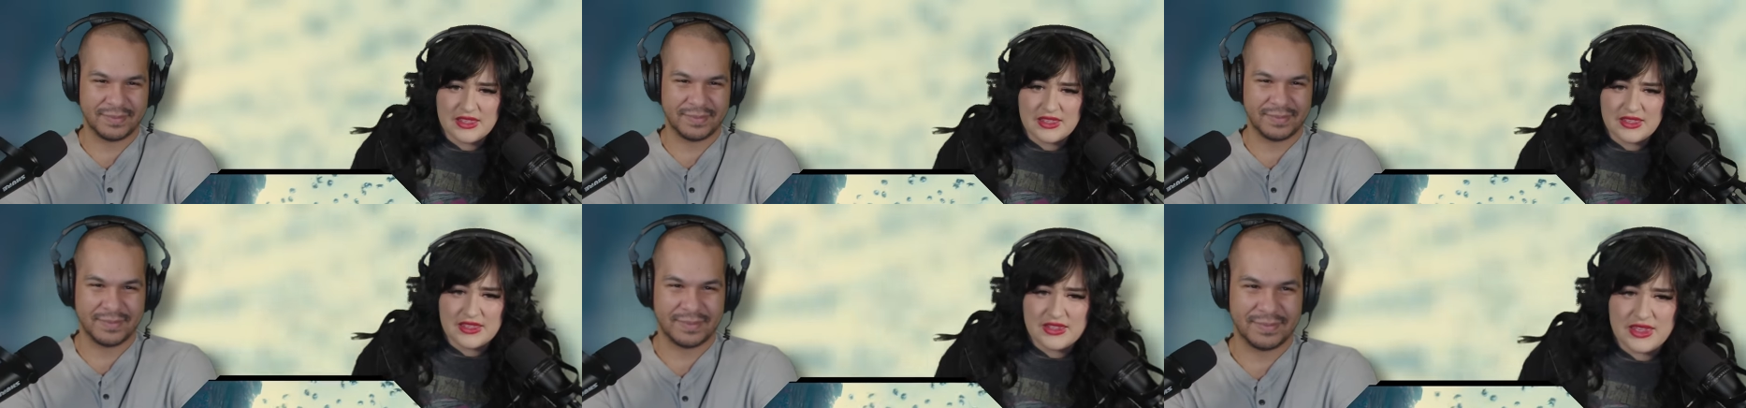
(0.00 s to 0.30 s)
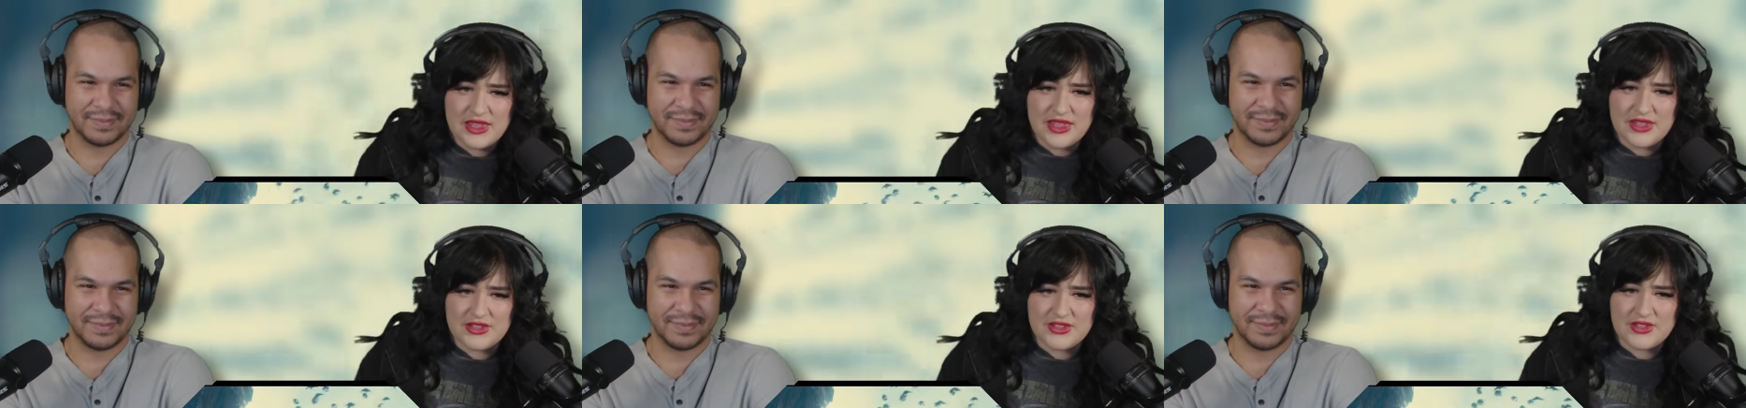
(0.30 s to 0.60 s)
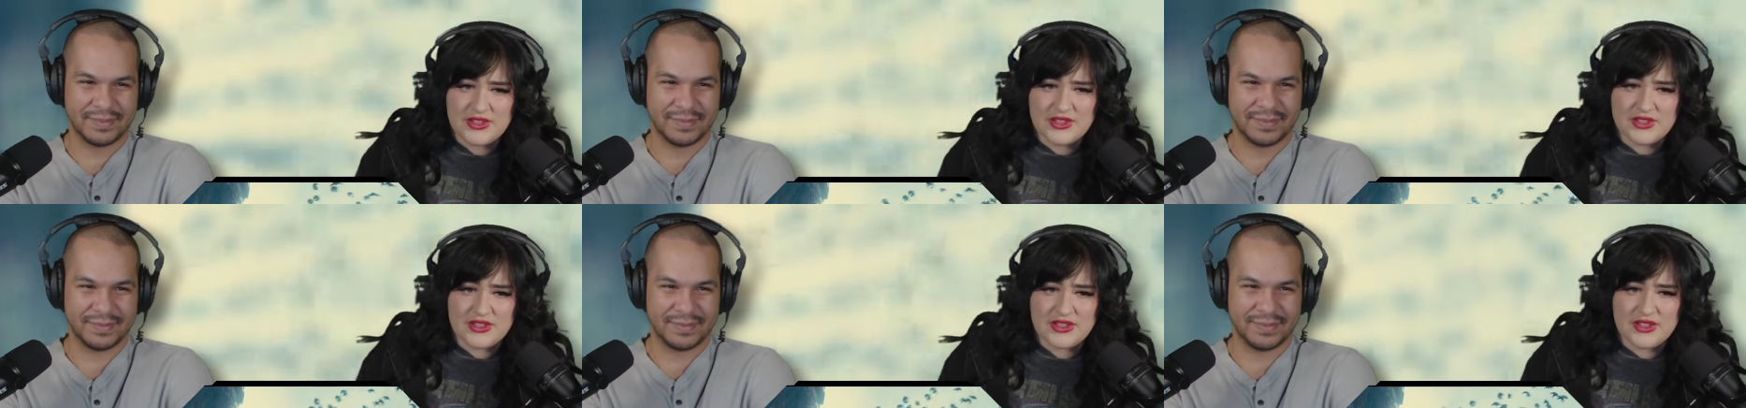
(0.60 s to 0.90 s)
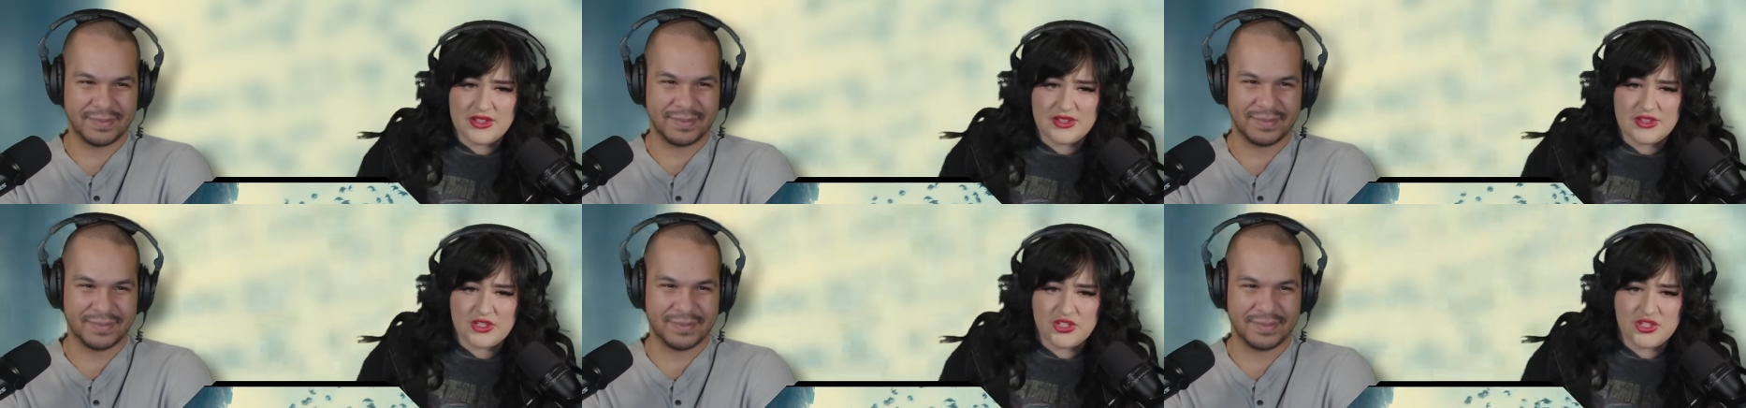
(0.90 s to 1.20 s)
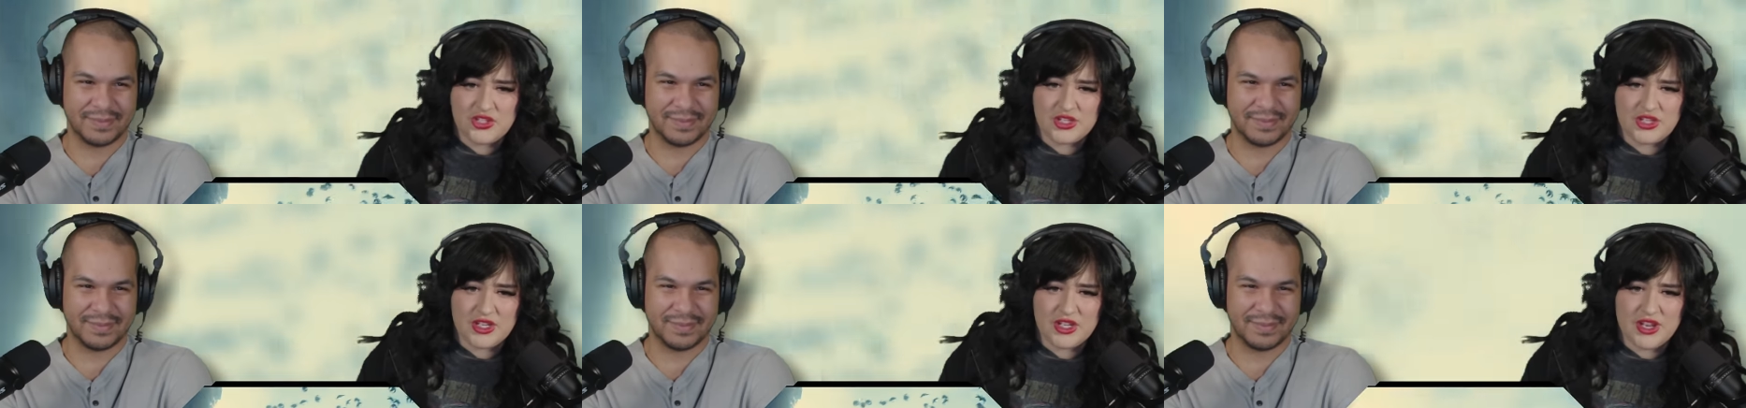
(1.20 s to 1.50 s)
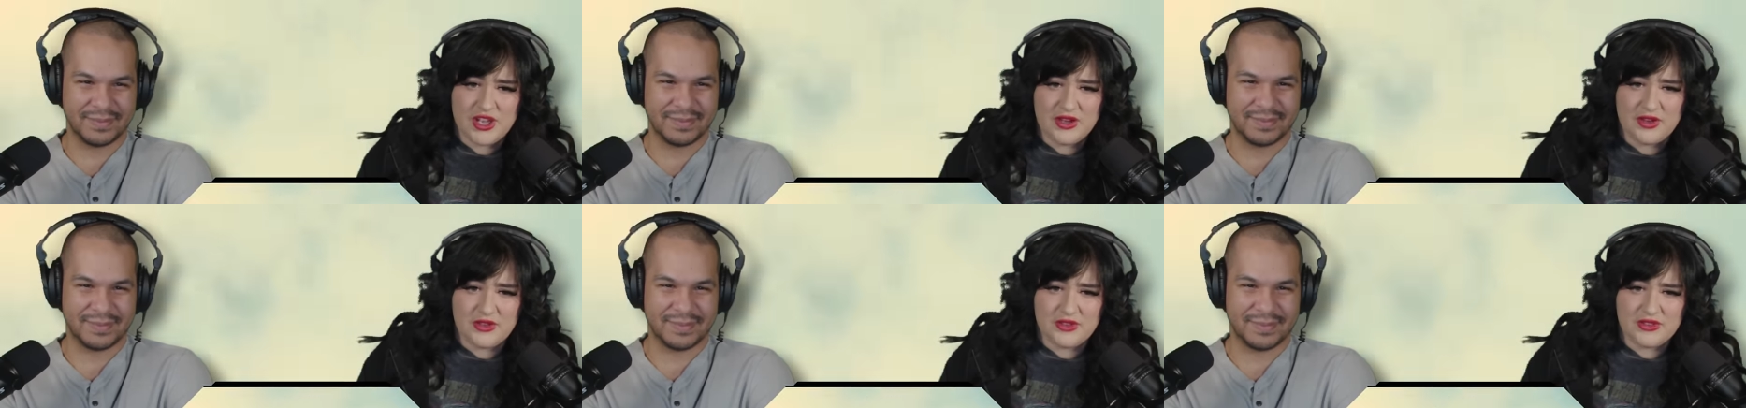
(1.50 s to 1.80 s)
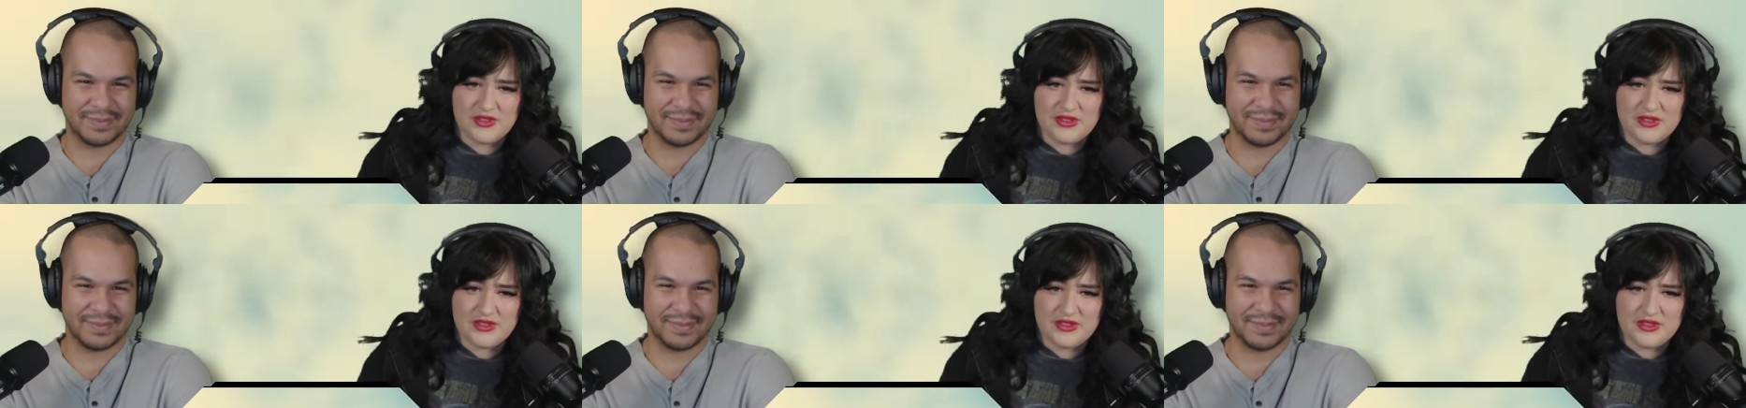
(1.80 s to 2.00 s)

Speaker 1: Yeah, he's just gonna sh out